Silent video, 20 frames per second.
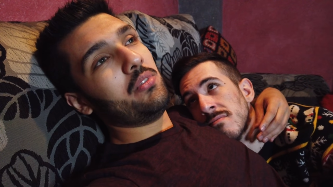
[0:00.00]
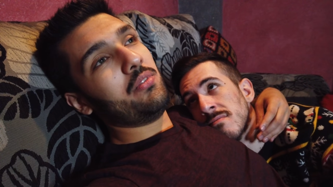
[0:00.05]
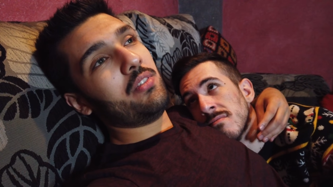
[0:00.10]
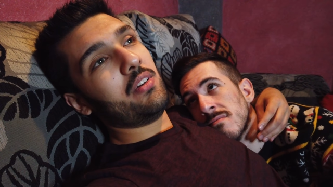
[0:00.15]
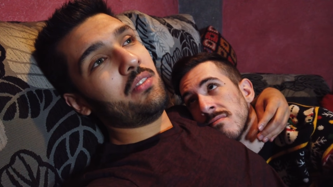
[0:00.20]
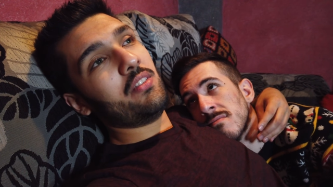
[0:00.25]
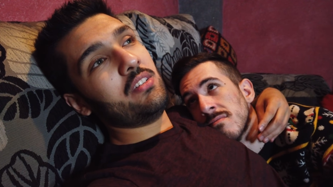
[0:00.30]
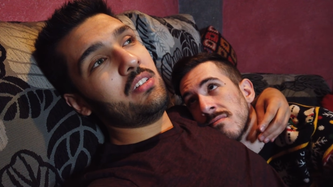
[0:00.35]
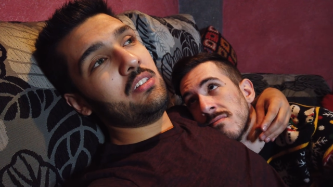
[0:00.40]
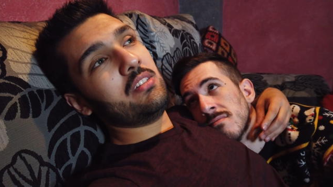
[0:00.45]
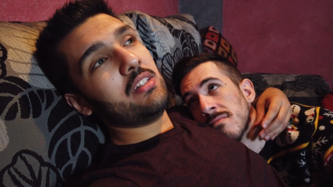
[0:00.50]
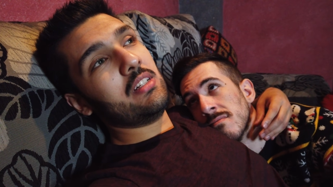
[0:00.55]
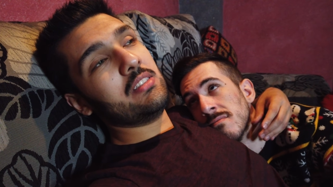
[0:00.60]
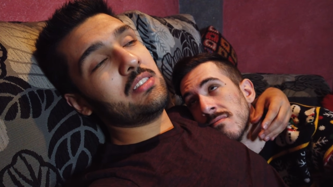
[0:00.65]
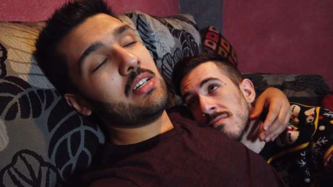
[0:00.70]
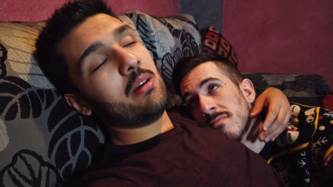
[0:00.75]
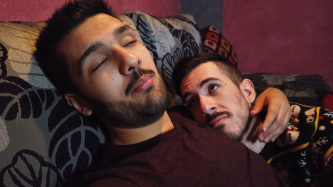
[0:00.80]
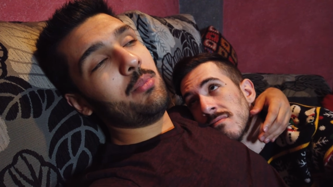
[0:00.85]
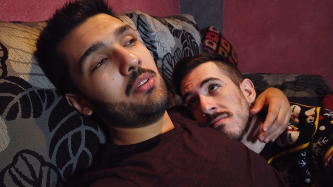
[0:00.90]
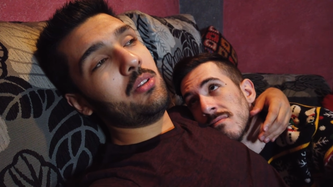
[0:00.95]
Speaker 1: with everything that is
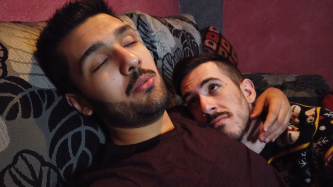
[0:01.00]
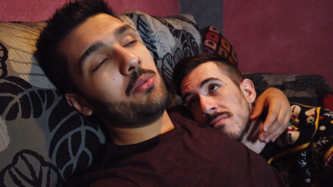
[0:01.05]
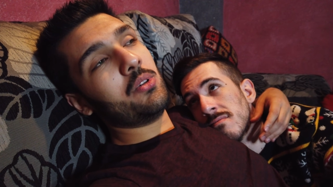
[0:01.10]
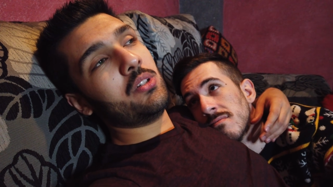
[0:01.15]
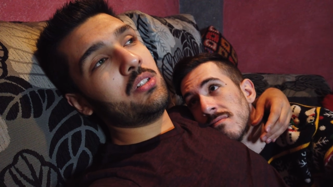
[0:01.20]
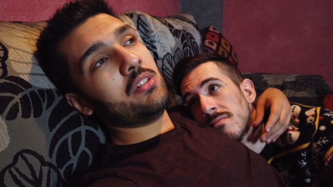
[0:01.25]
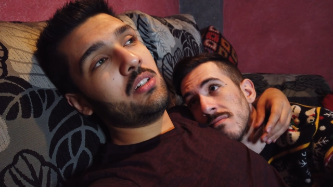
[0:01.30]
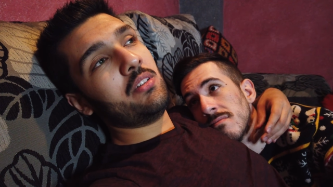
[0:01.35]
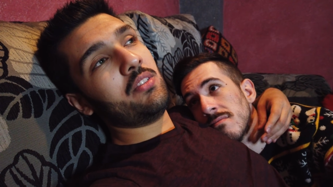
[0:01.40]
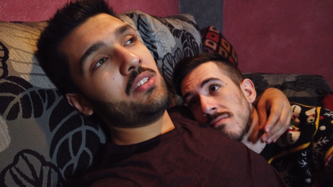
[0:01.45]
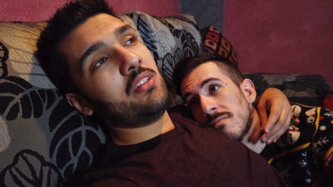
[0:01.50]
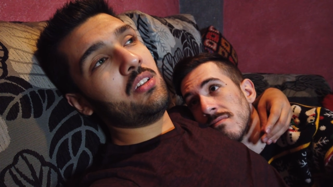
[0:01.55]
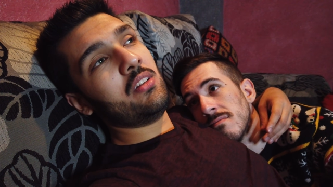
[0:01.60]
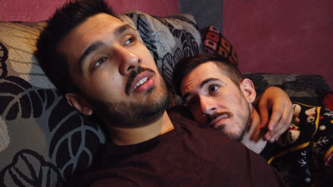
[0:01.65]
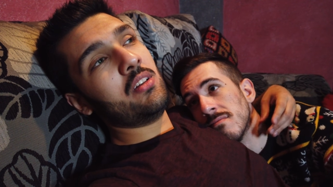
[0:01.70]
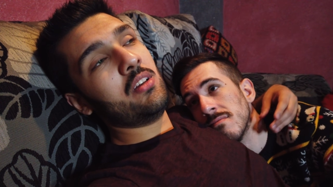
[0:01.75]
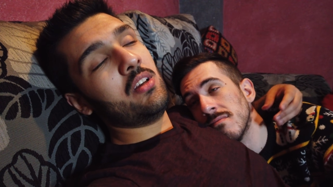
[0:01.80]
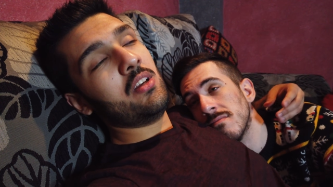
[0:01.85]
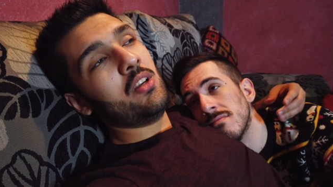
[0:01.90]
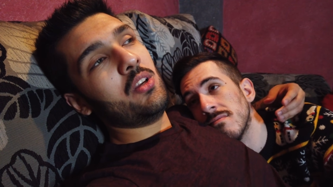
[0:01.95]
happening in the world and everything,
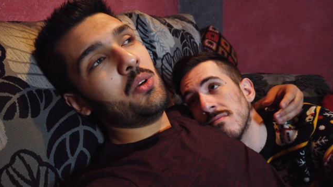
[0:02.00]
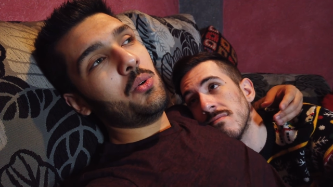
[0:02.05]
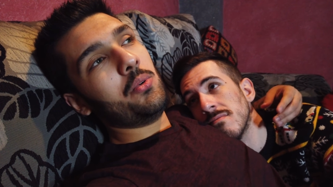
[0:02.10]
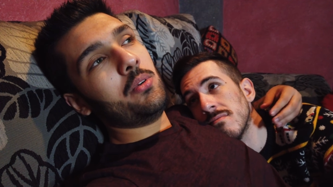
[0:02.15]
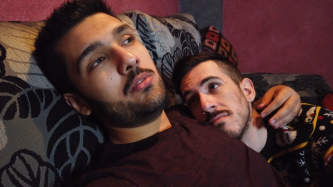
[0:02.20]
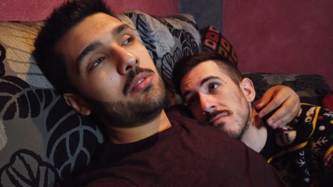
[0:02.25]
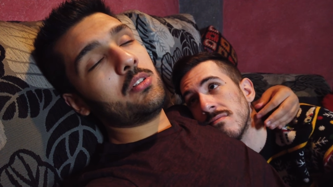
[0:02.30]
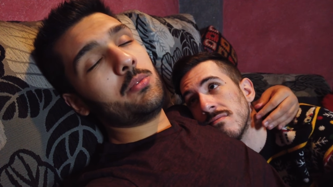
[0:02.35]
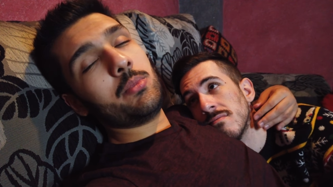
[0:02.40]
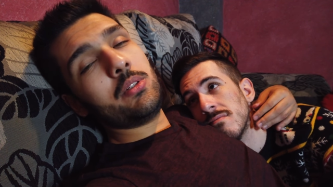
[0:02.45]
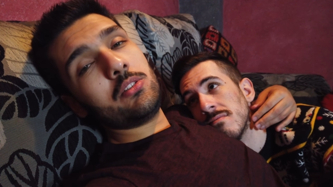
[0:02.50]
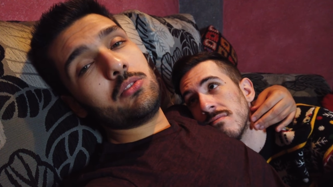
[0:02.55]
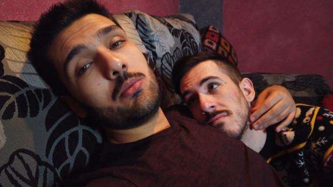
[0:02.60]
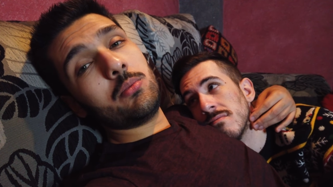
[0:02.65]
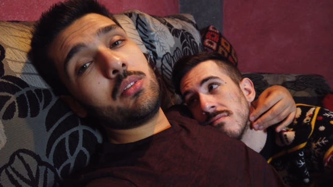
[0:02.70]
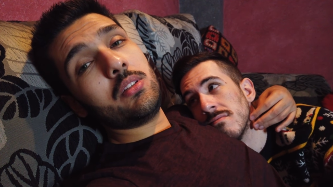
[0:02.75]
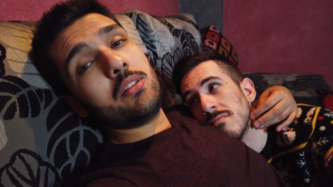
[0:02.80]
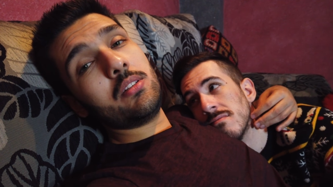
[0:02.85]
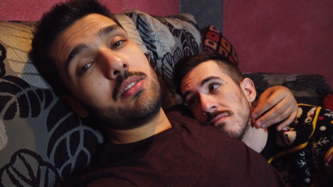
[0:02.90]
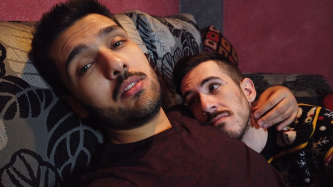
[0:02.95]
we try to make
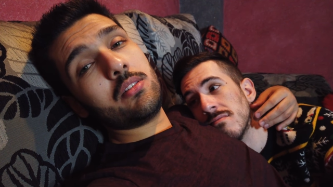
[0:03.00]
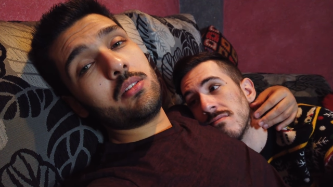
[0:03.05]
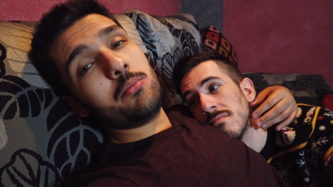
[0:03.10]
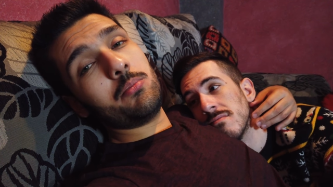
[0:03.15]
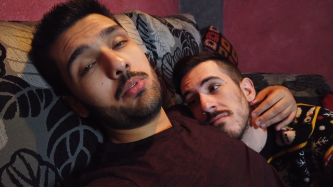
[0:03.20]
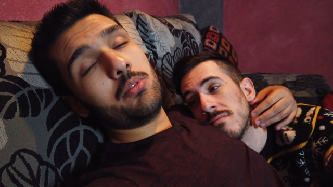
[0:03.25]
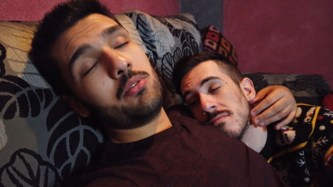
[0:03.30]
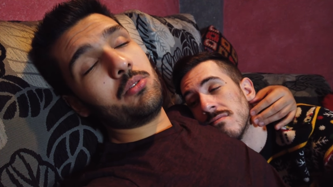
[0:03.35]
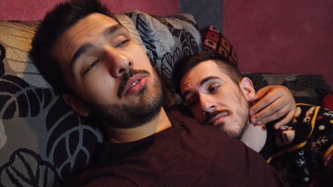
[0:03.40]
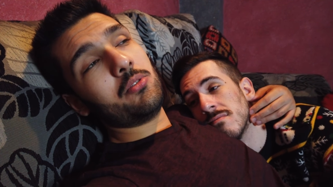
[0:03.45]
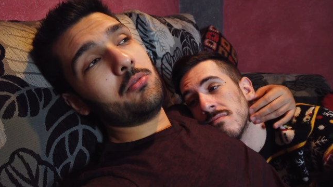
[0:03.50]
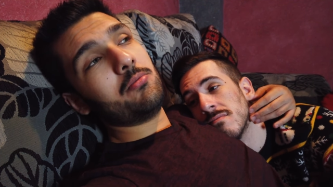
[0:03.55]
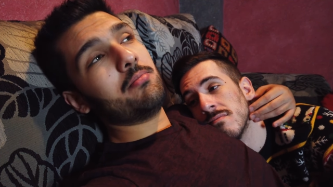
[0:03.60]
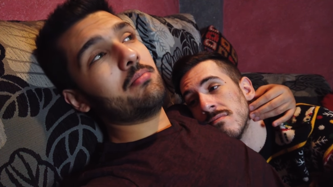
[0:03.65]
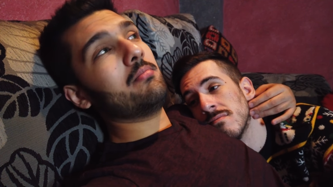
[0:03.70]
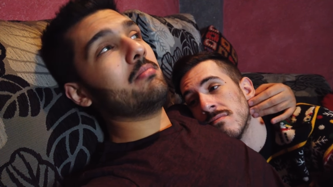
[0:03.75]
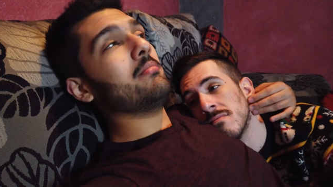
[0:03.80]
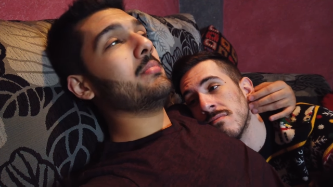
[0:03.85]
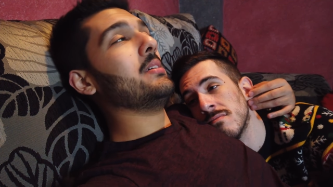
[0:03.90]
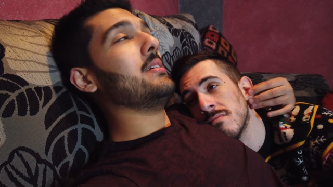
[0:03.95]
something simple, you know.
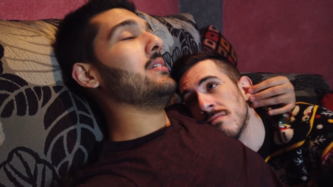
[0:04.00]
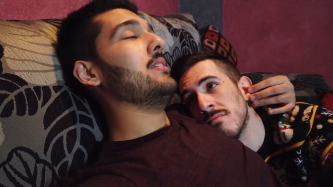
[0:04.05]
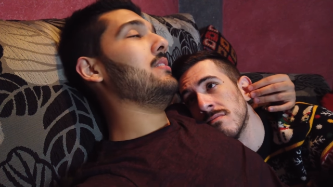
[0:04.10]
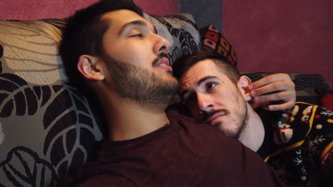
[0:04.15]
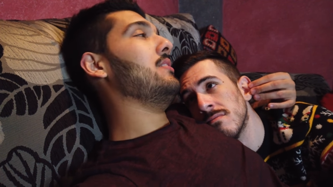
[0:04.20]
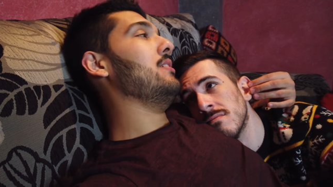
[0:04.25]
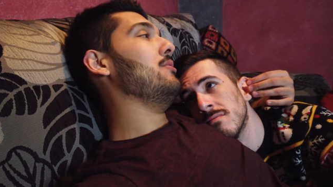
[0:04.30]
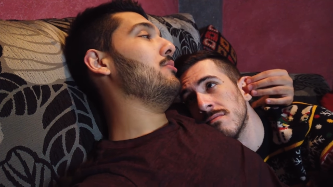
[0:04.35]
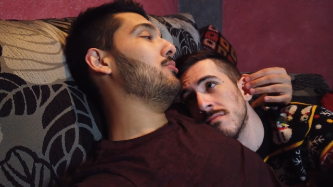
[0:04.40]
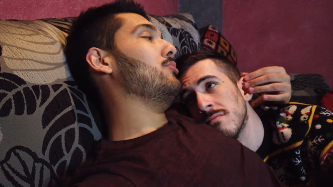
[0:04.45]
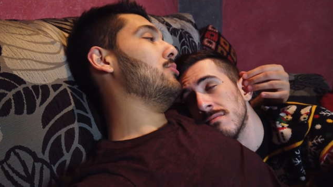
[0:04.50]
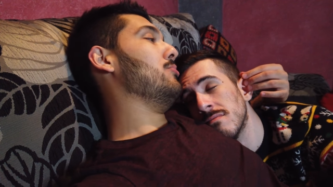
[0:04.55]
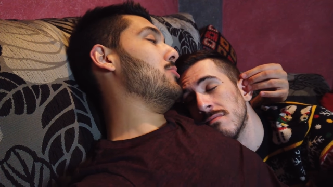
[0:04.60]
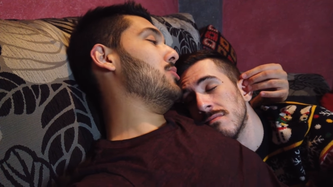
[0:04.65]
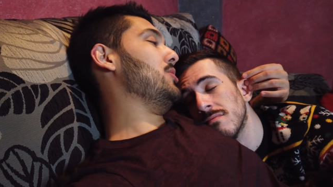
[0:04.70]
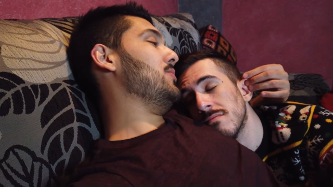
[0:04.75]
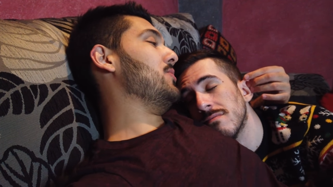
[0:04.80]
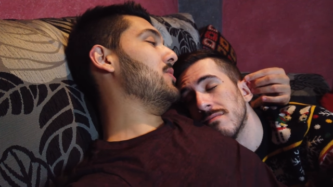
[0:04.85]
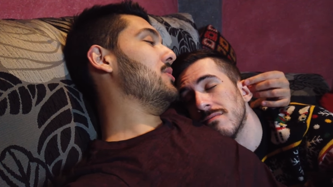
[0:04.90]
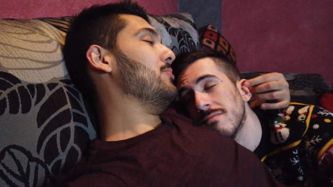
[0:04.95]
But thank you so
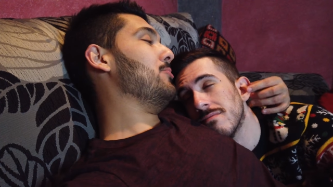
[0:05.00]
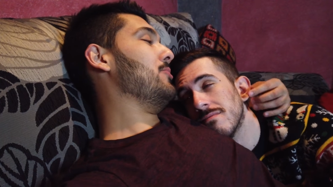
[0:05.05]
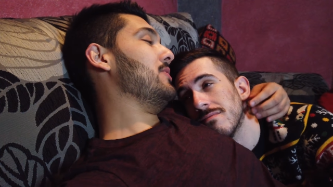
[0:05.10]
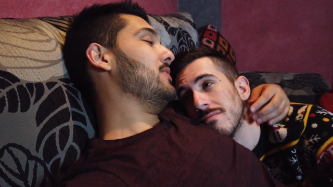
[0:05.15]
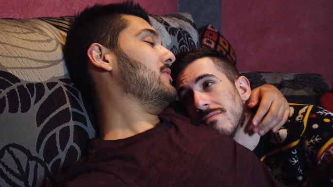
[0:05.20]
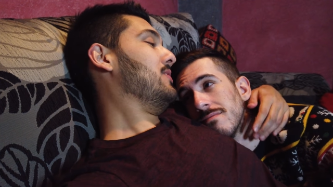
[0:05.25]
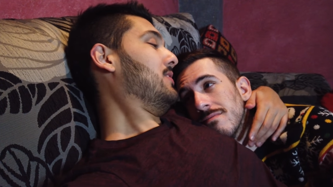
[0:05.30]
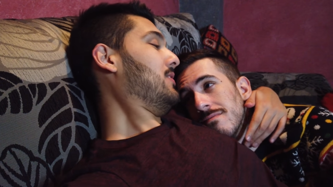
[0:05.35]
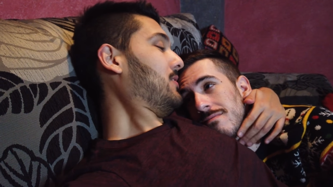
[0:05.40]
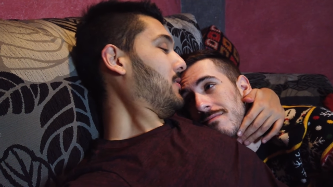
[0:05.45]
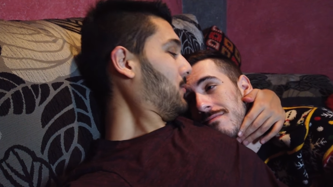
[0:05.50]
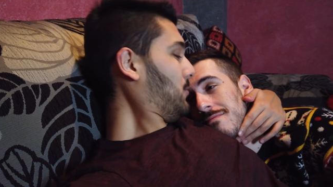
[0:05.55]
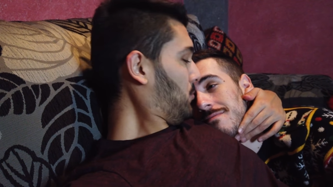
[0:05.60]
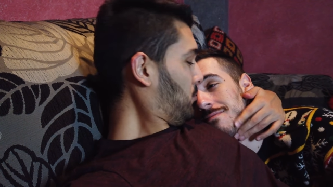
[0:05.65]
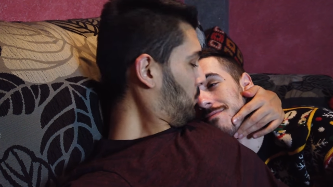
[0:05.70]
much for the present.